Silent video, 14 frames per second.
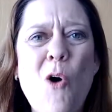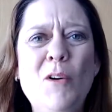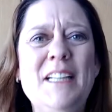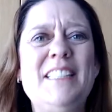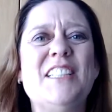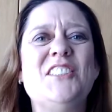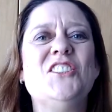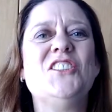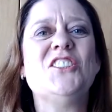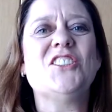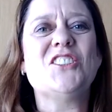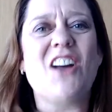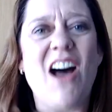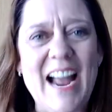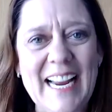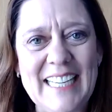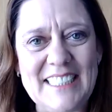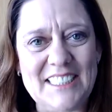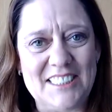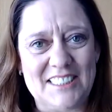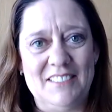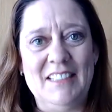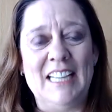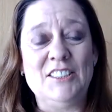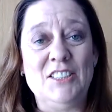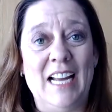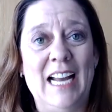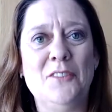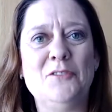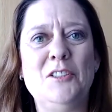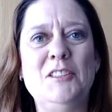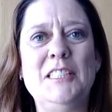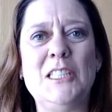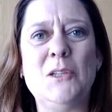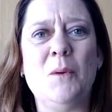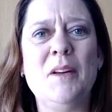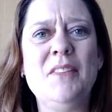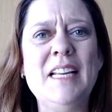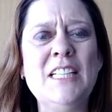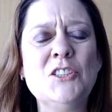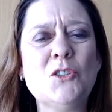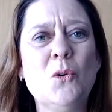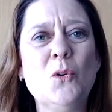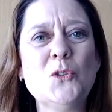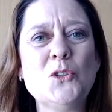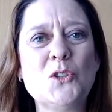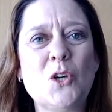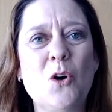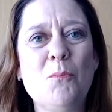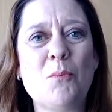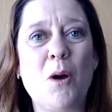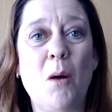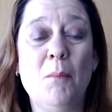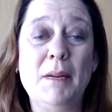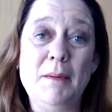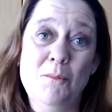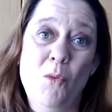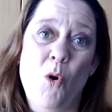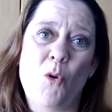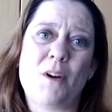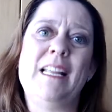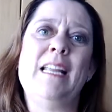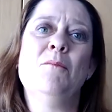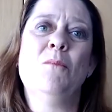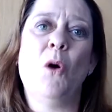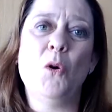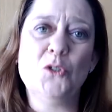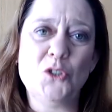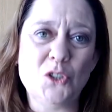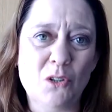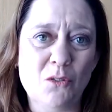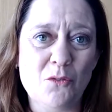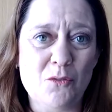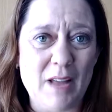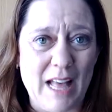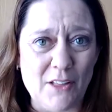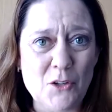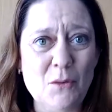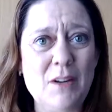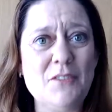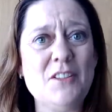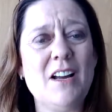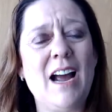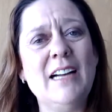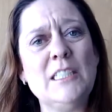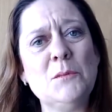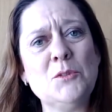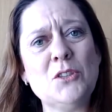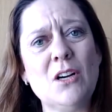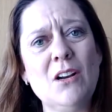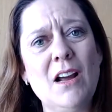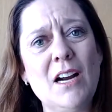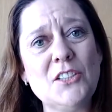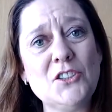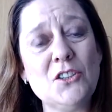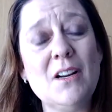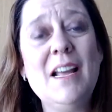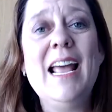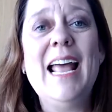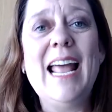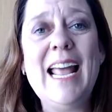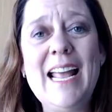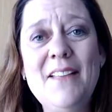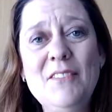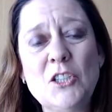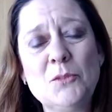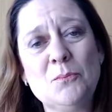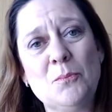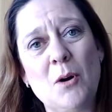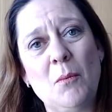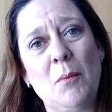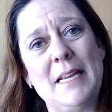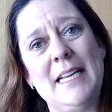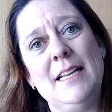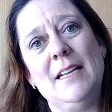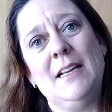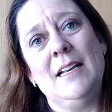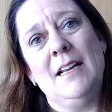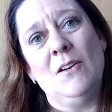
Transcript: only the size that you have to deal with, it's also probably more an emotional value if the items are larger. And there's probably